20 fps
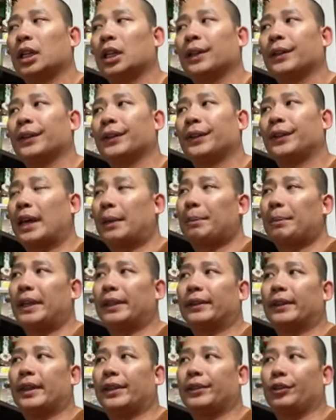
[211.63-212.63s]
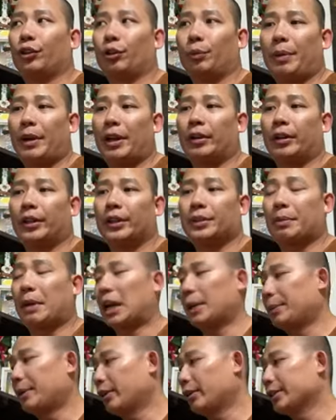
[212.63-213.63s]
That meant that your parents, my
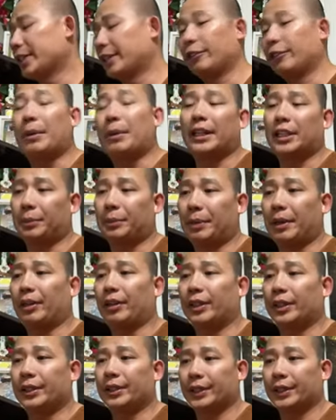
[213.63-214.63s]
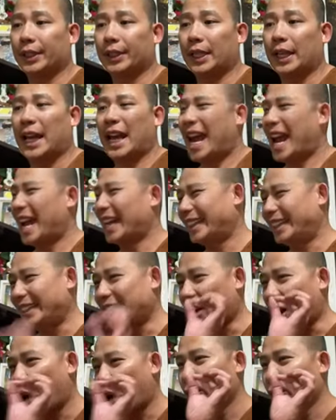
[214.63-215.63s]
parents, everybody's parents had
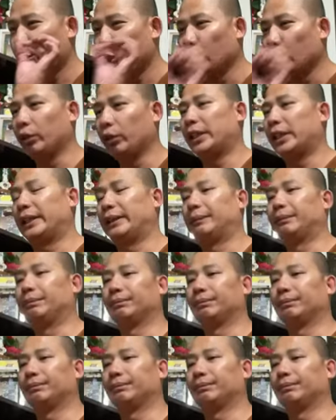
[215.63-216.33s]
the opportunity